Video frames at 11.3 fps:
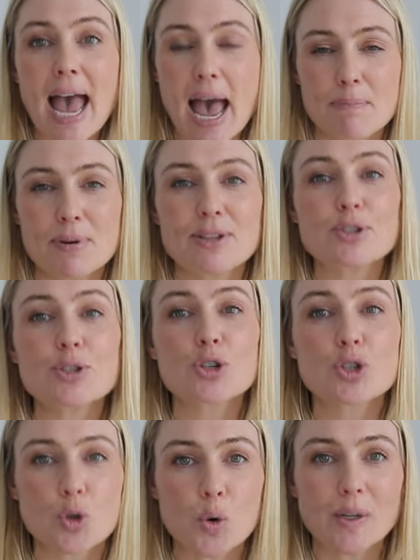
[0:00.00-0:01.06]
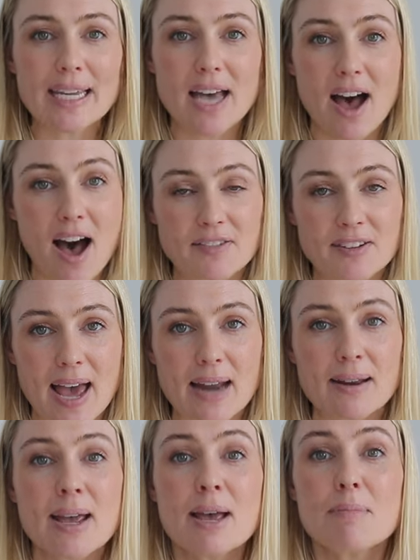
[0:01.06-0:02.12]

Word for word: happens shortly after that